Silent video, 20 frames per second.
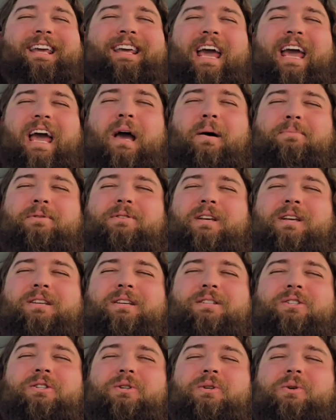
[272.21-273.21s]

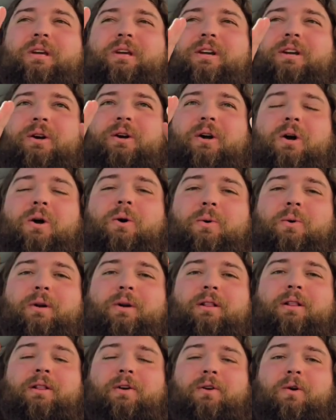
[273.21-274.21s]
encapsulates you in your
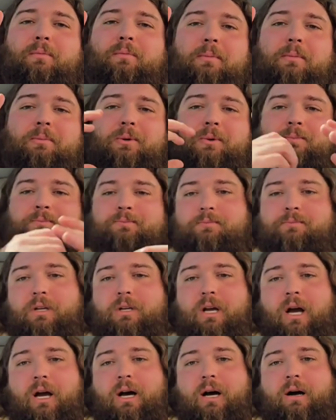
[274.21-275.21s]
own little bubble
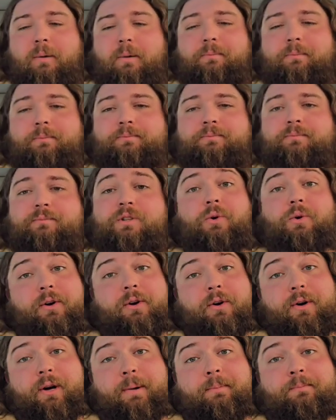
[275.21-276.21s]
to a
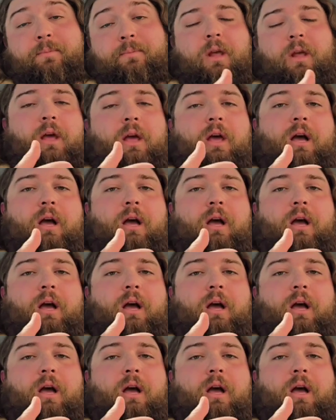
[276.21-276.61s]
degree.